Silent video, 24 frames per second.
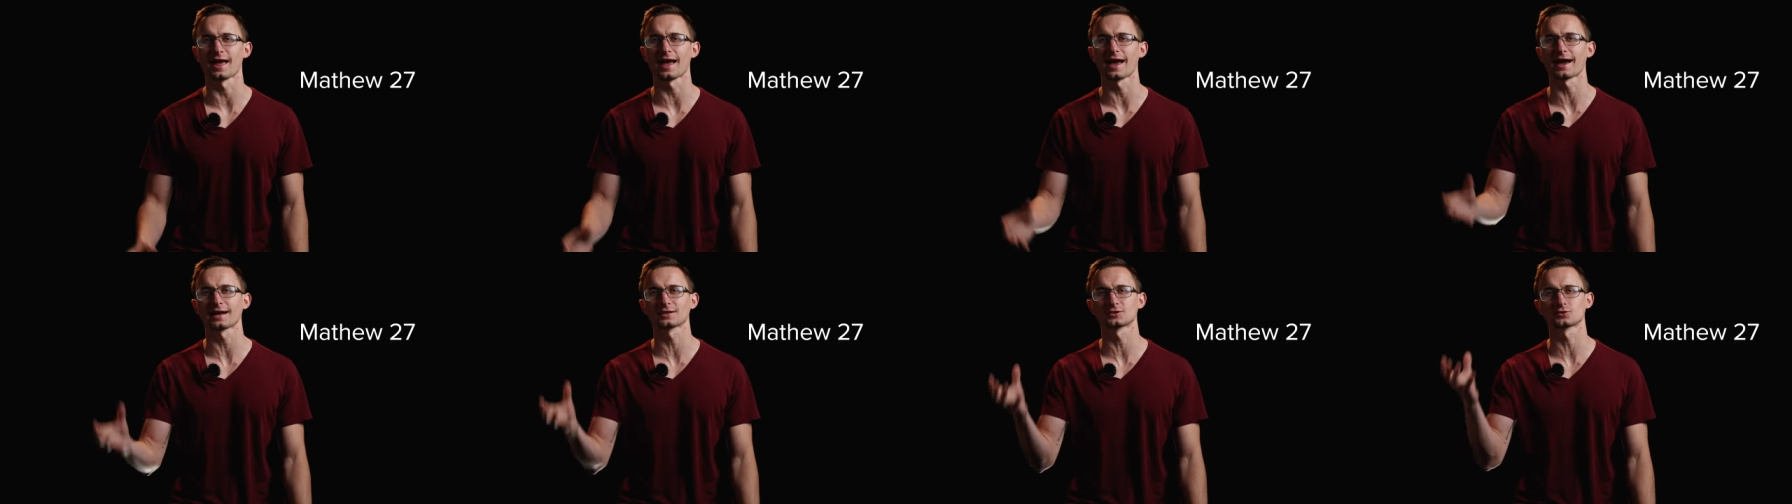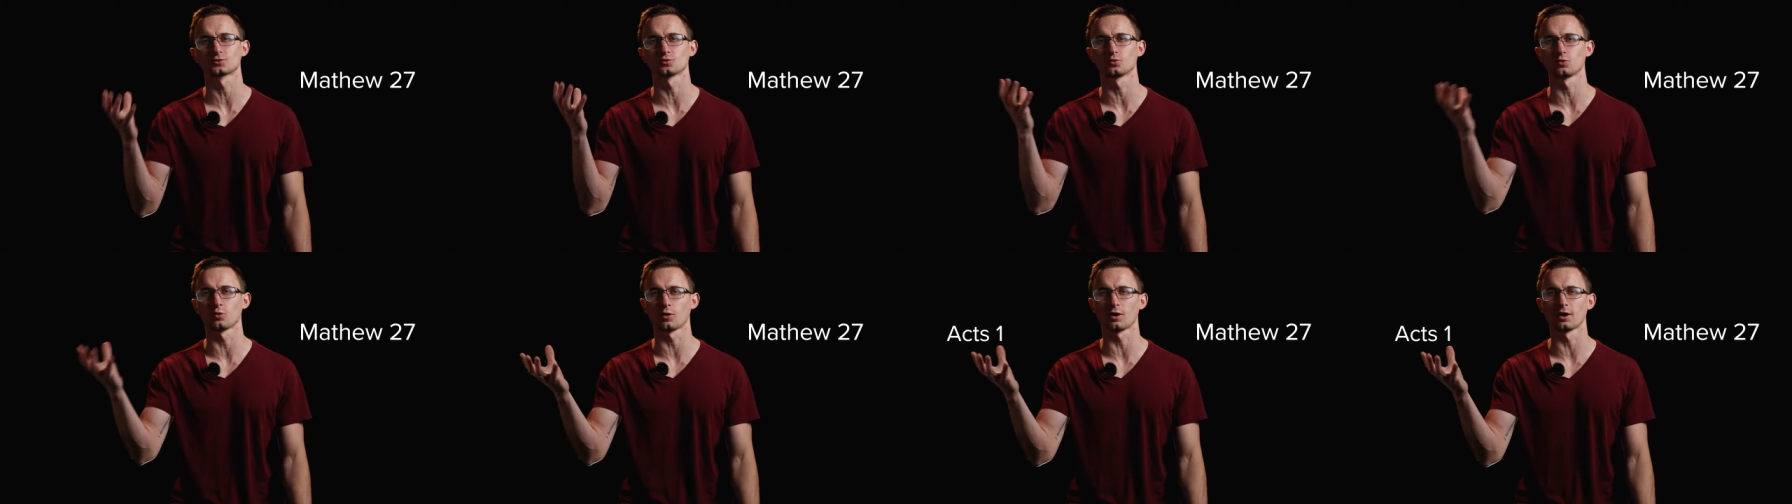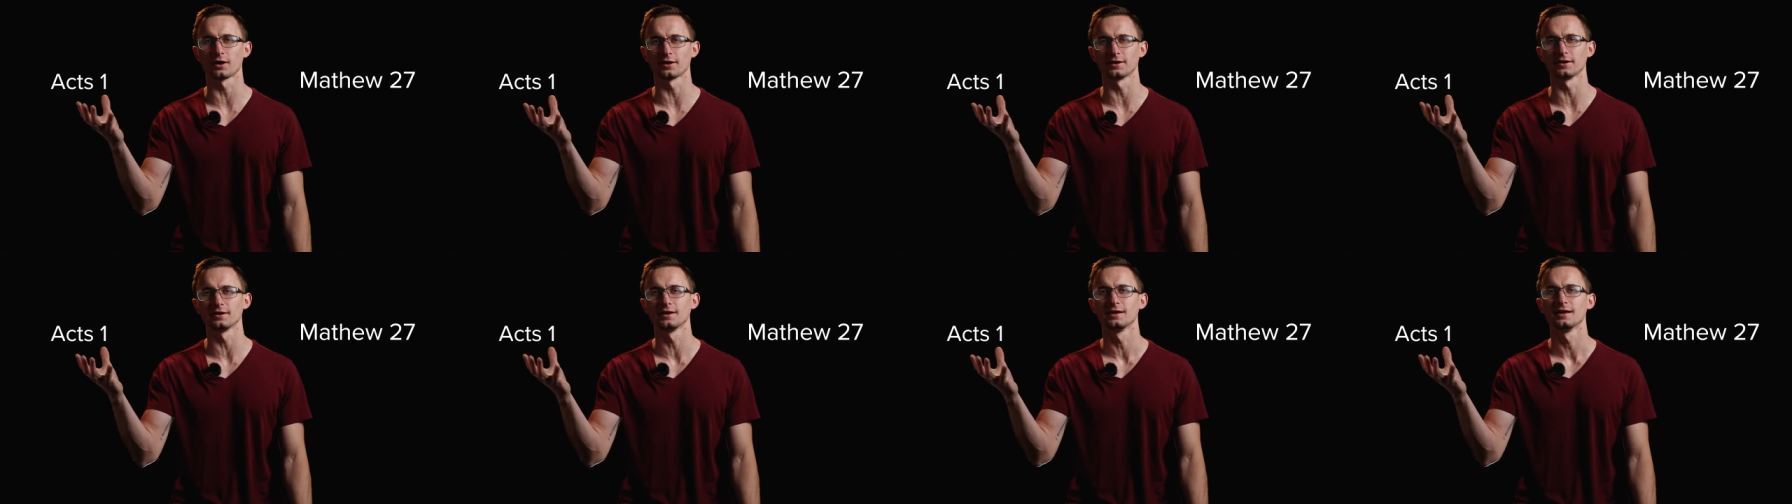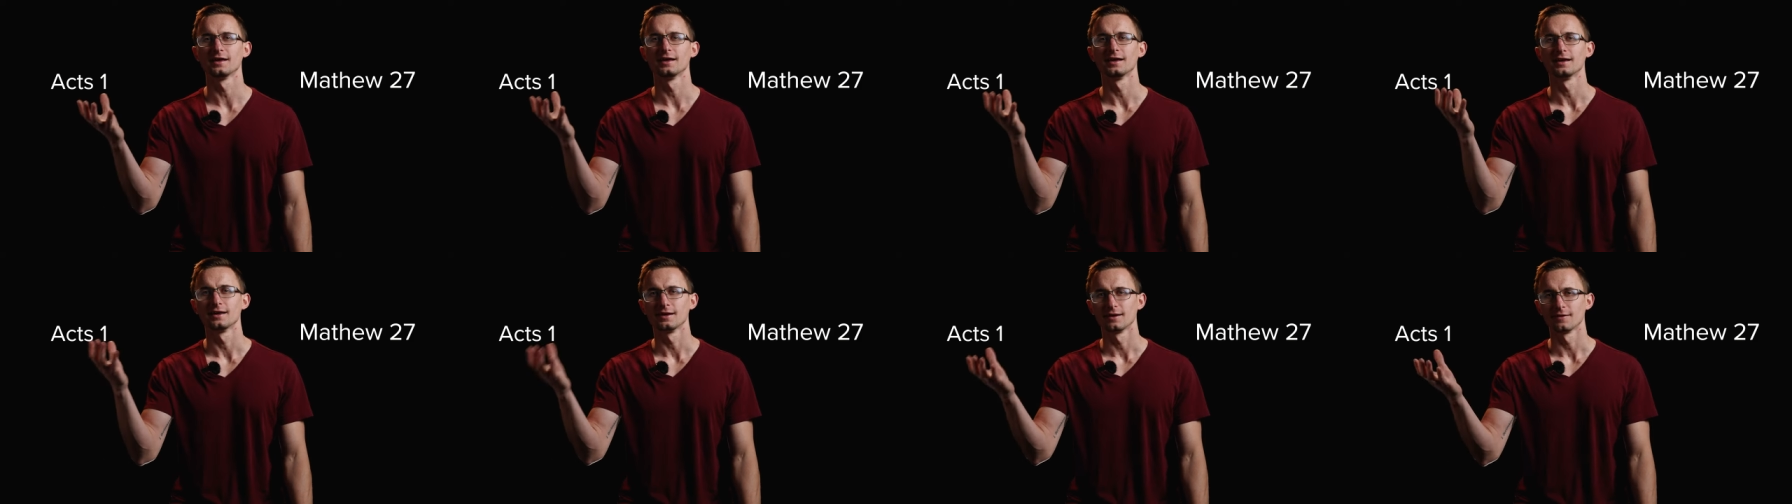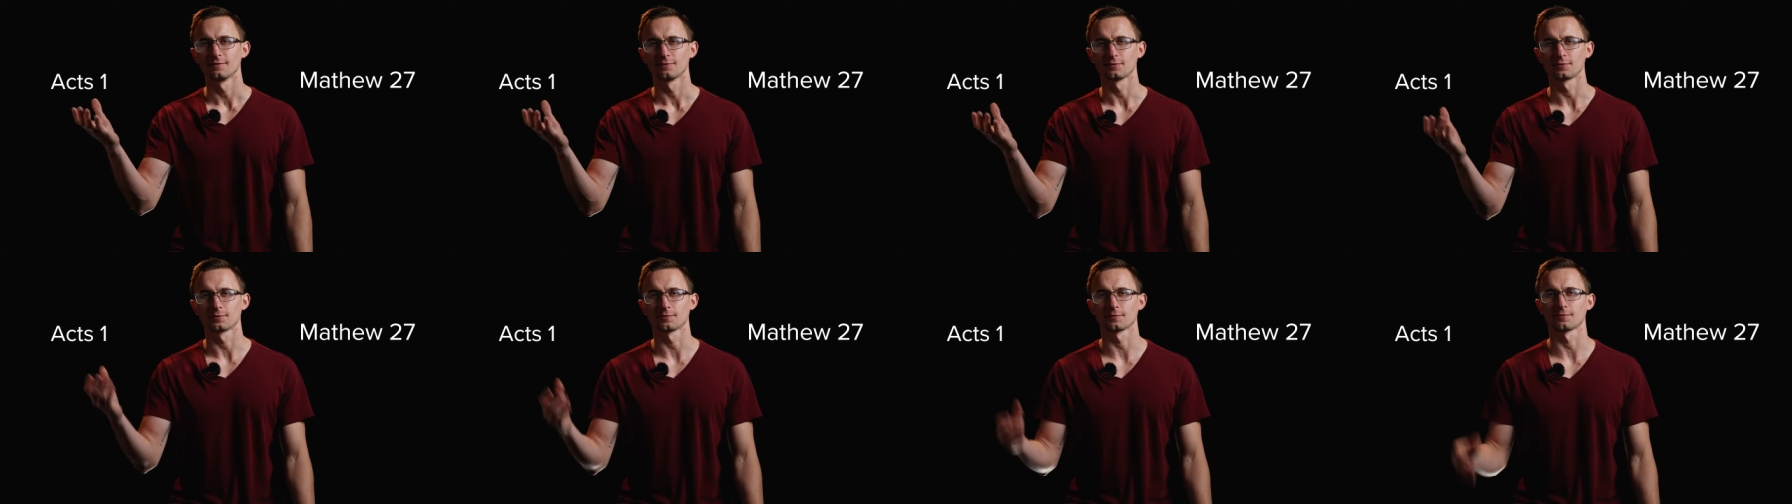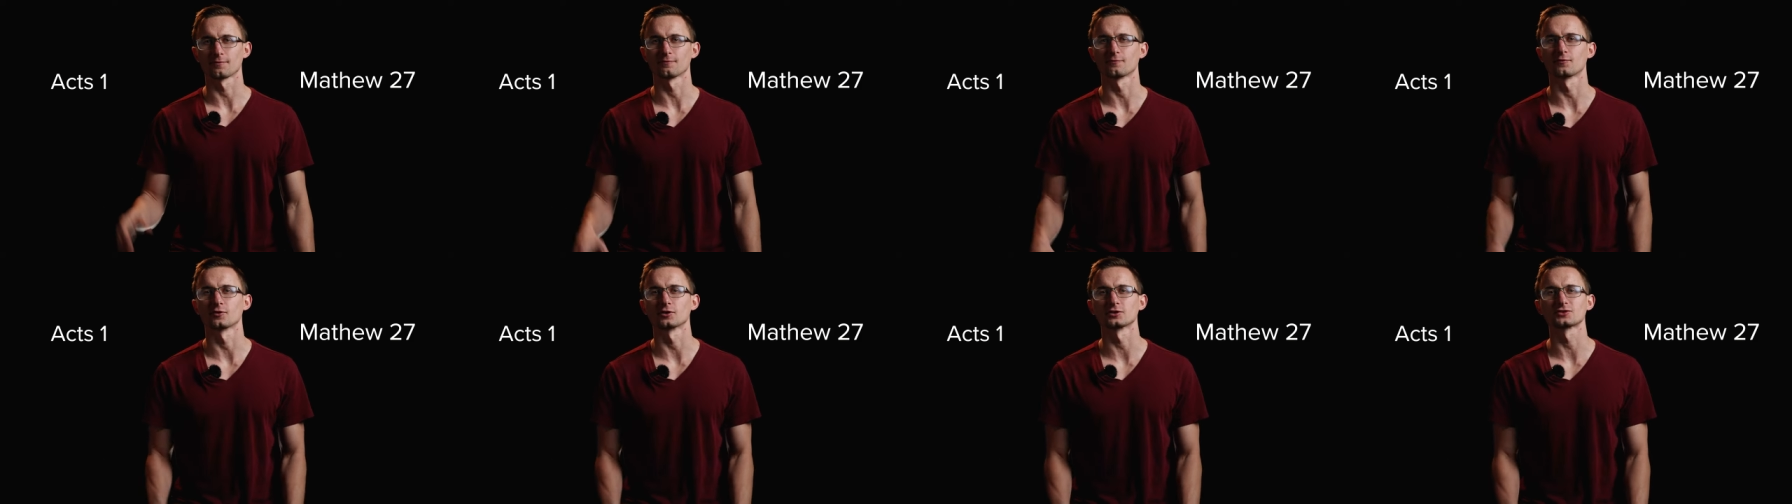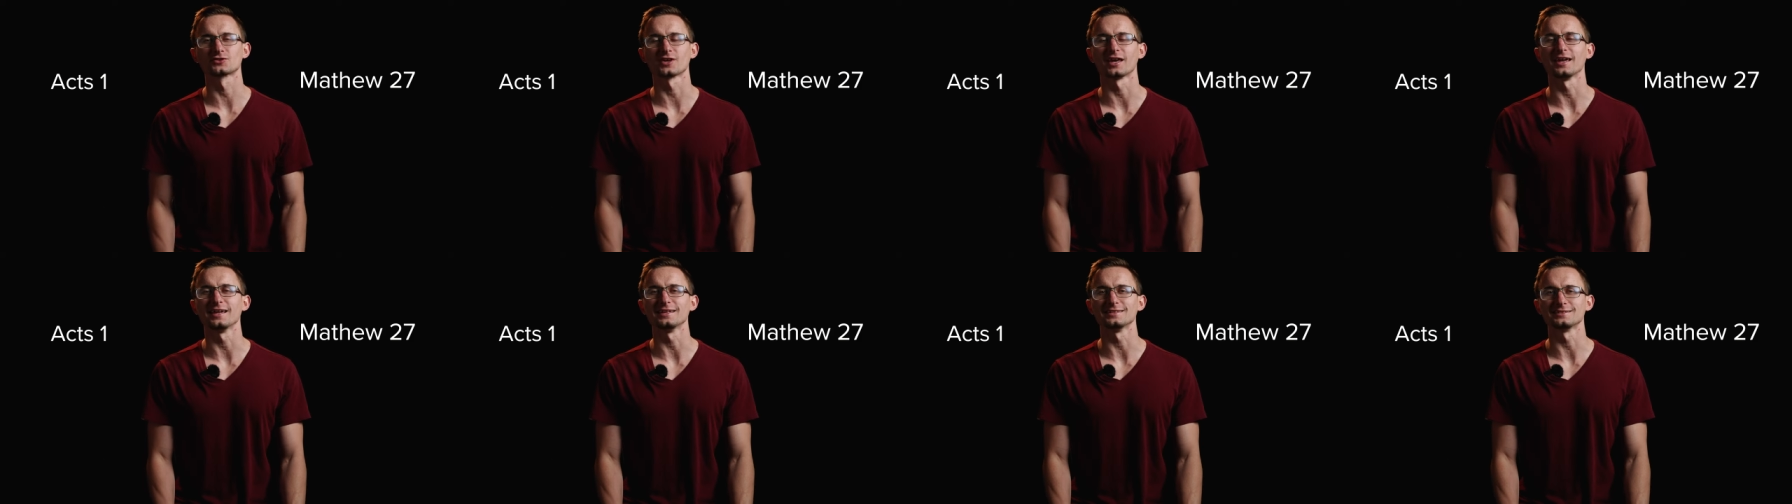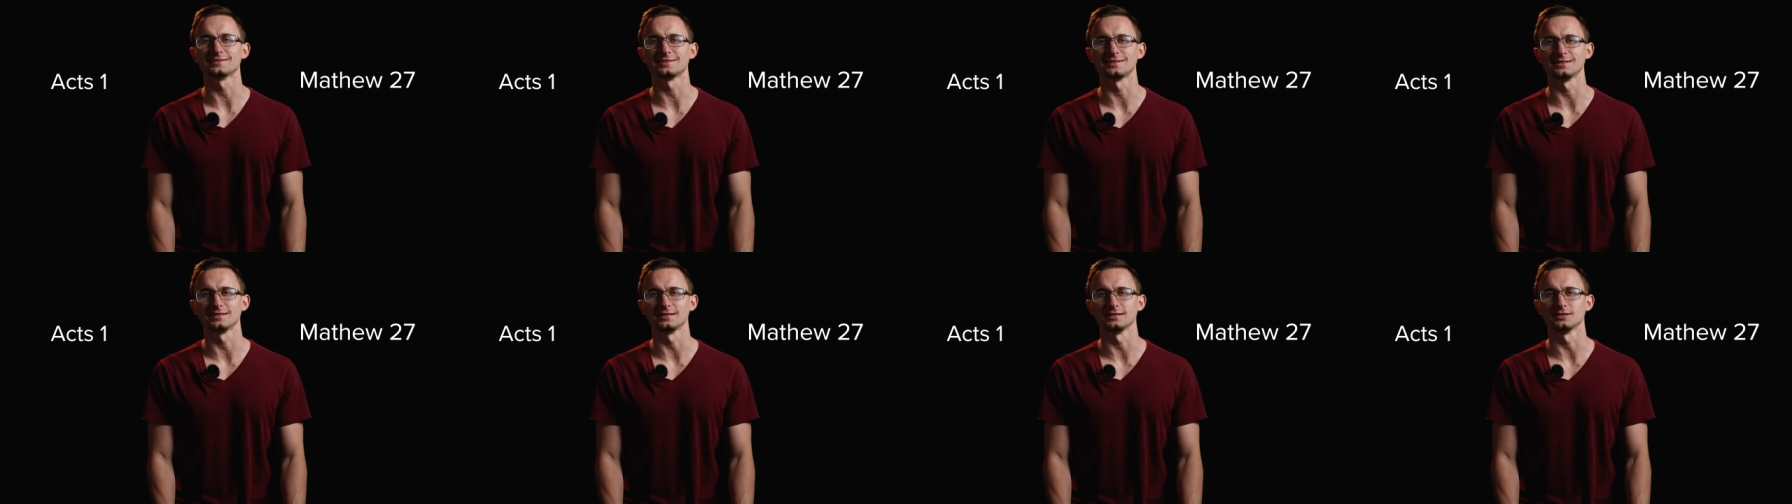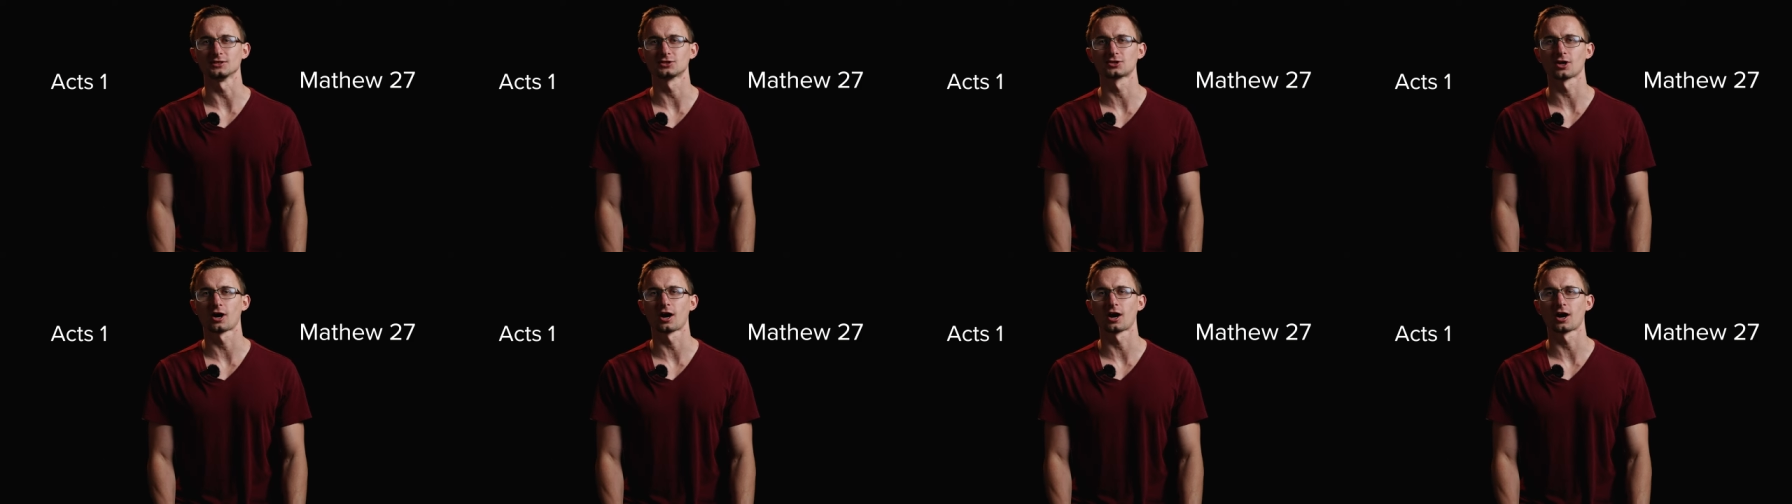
Acts 1, verse 18,